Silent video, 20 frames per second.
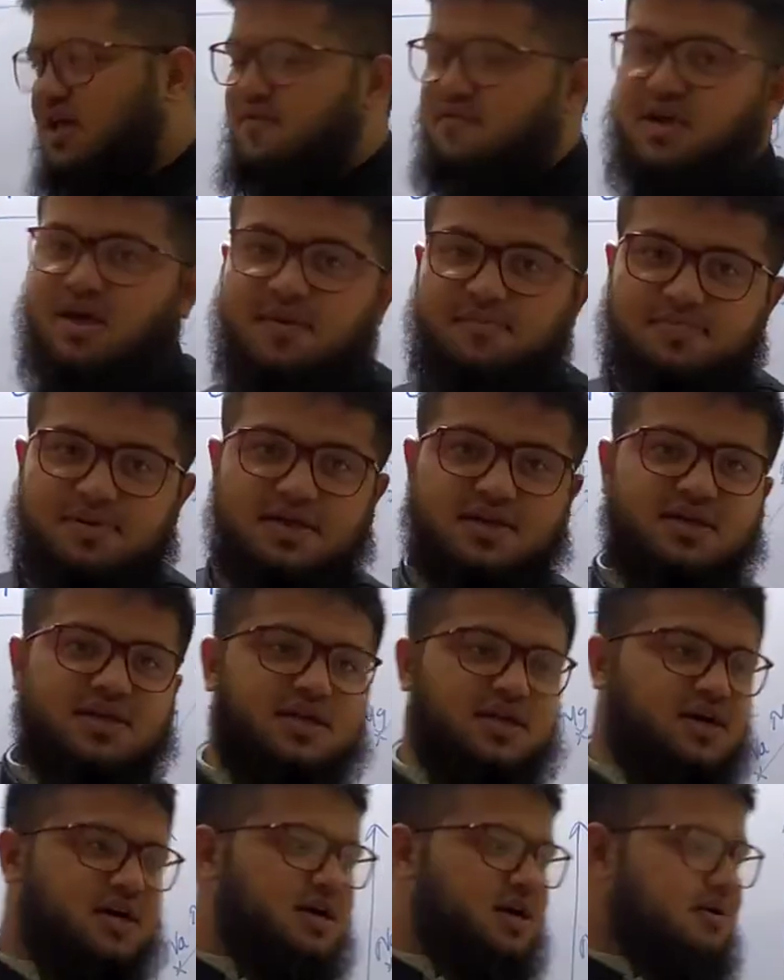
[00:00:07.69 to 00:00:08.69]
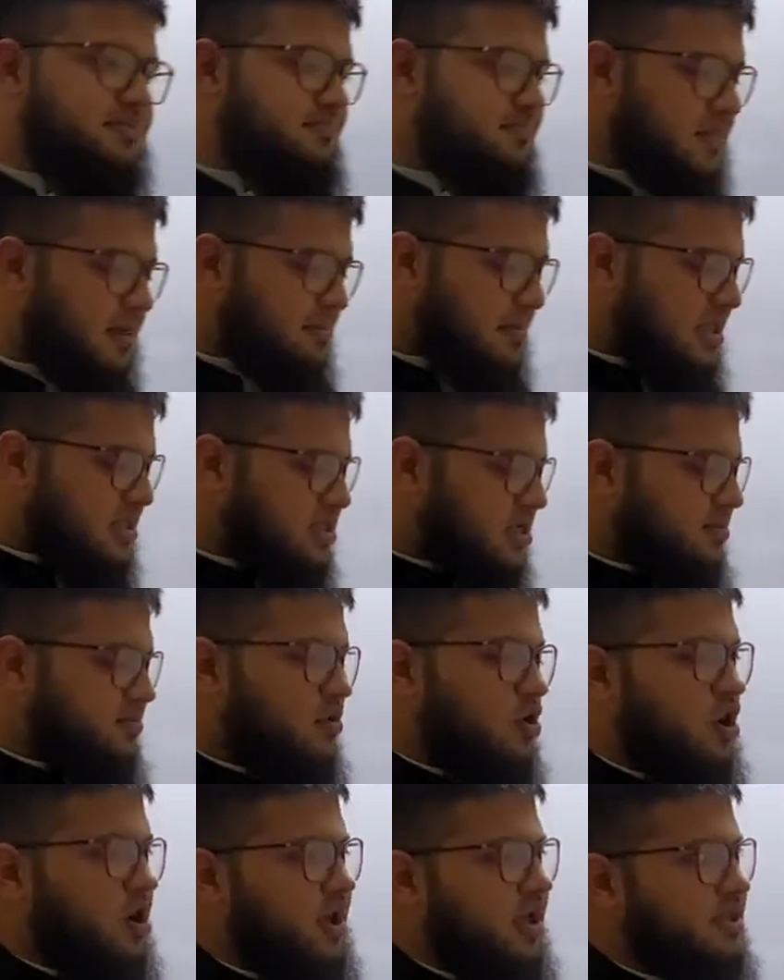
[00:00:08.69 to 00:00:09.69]
We completed the melting
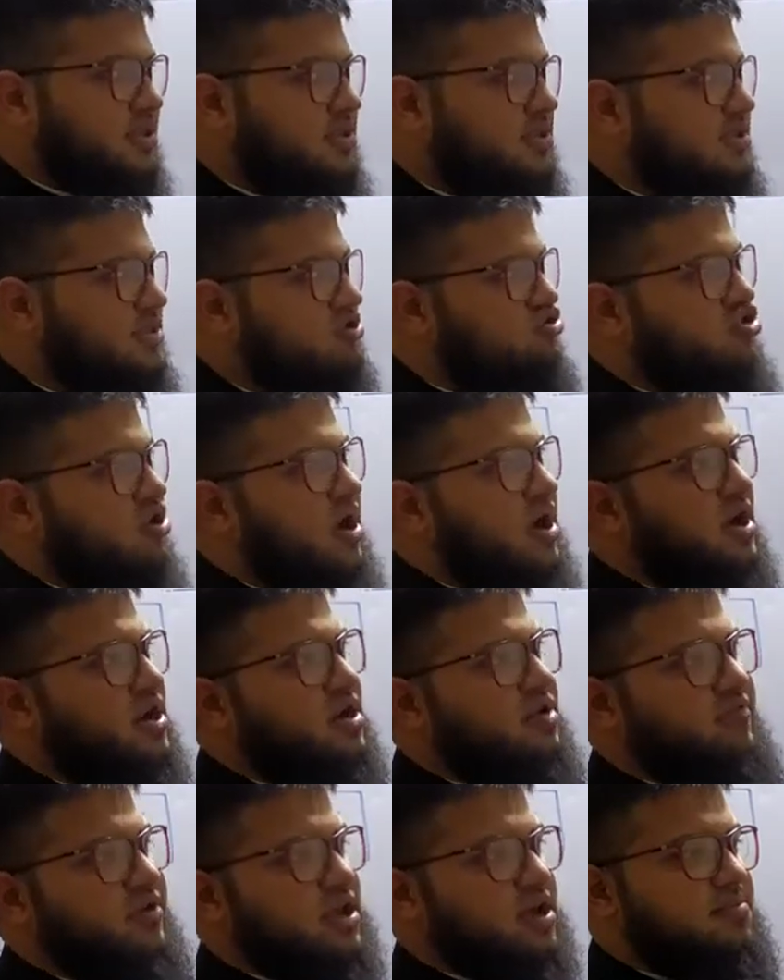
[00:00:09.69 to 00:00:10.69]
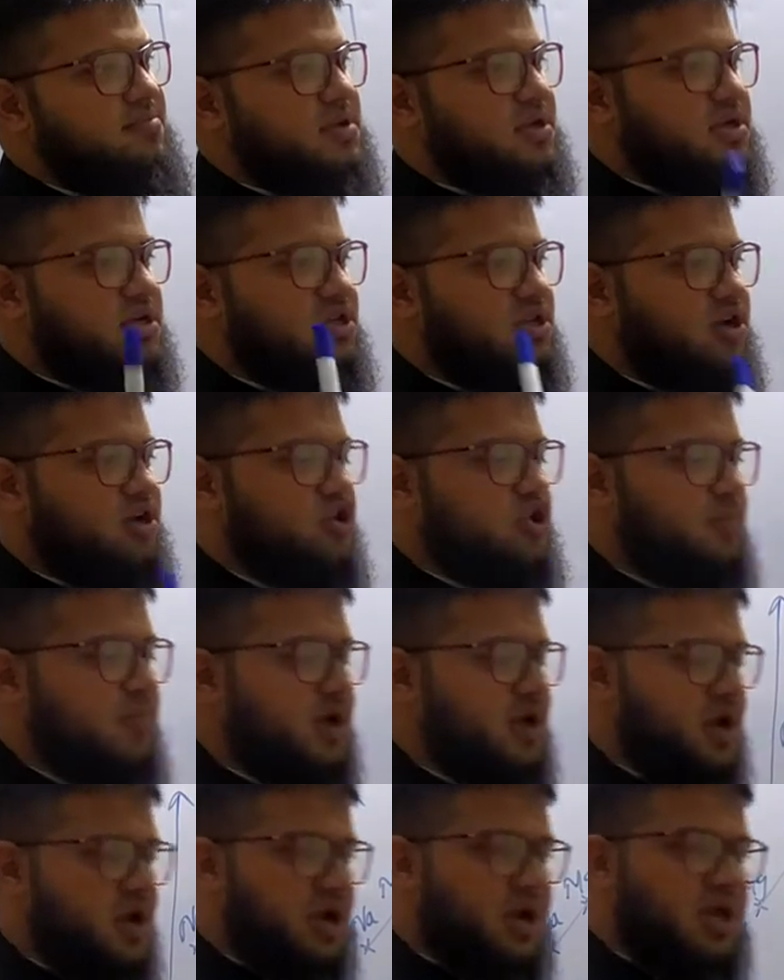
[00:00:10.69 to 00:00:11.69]
points trend, we completed the
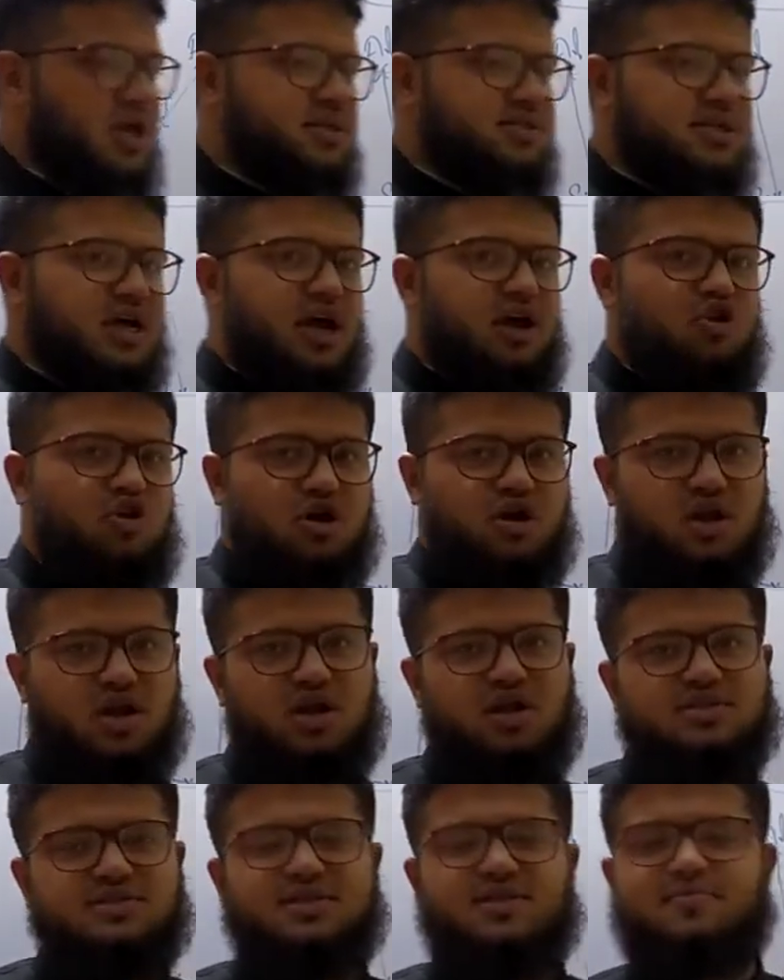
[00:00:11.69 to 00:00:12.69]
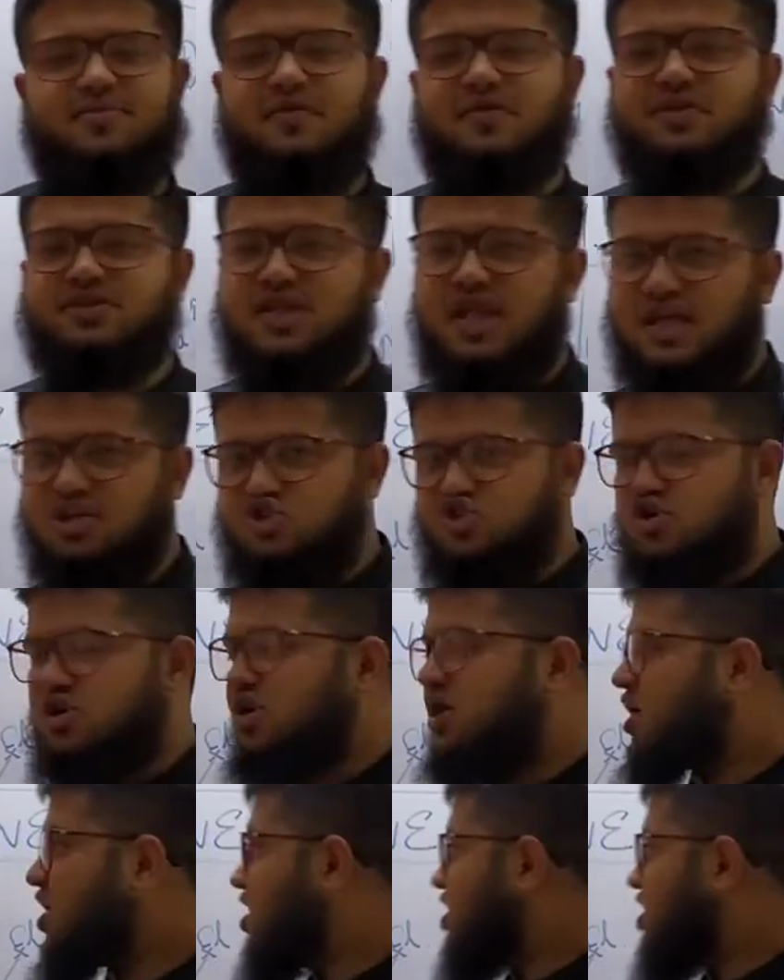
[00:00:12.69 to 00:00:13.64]
atomic radius, the ionic radius in the previous lecture.